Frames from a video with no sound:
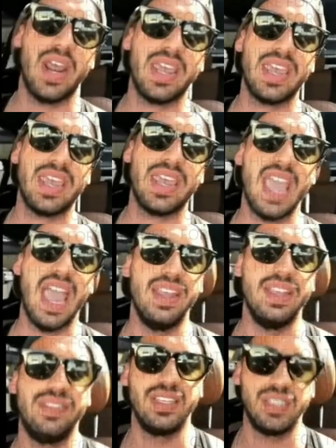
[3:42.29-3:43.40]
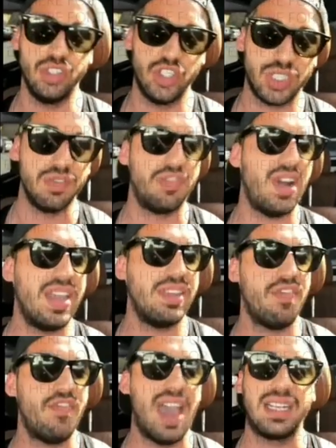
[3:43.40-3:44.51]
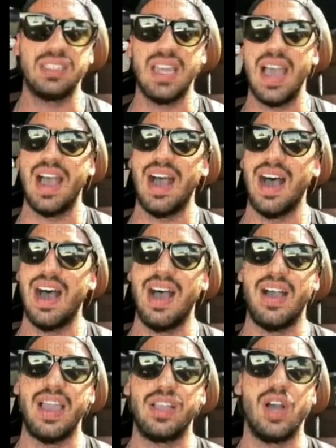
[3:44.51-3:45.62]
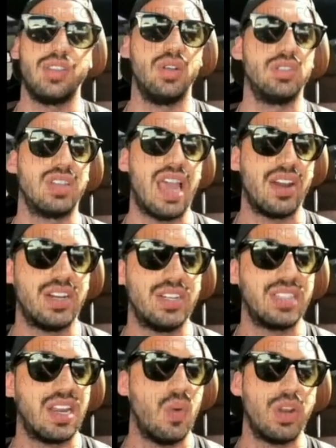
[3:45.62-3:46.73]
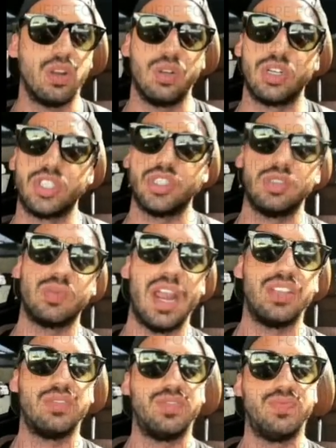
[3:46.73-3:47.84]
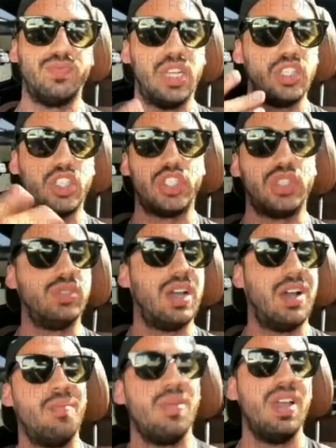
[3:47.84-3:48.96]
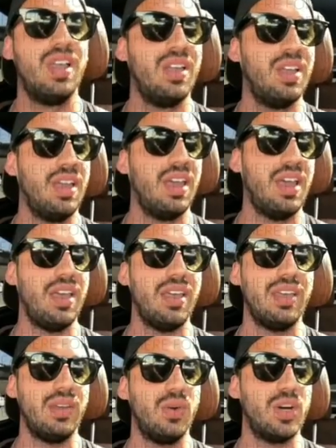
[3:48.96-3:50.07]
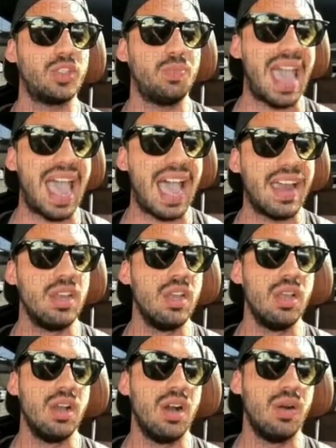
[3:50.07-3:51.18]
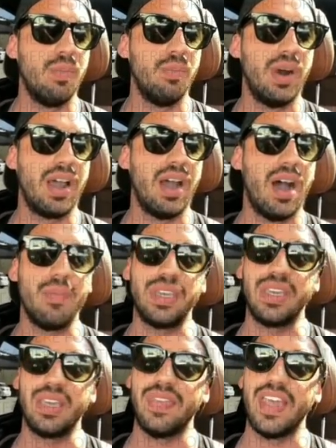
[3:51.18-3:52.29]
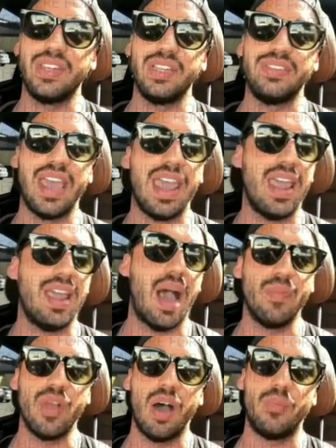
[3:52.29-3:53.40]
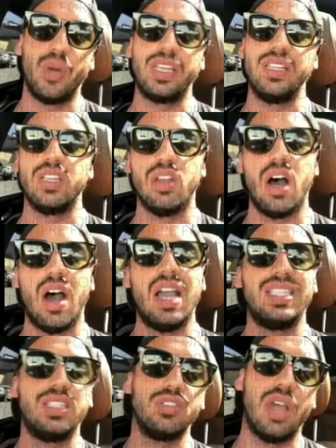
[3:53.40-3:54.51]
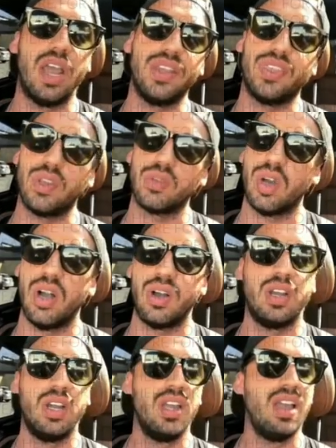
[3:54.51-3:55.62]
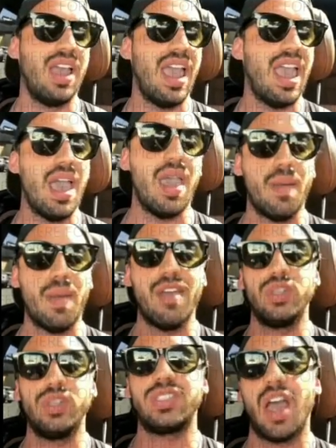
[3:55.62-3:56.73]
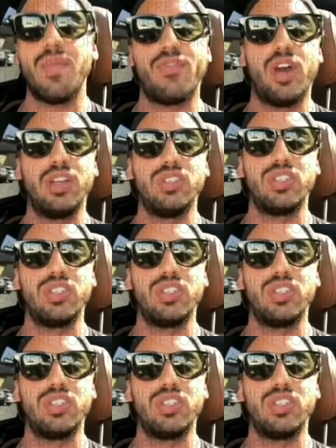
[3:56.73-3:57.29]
But again, it doesn't justify the fact that I got those letters and I wanted to go to shooting range and shoot them. It was bad. But, I mean, at the end of the day, I'm not breaking the law. I didn't do anything wrong. Every time before I do...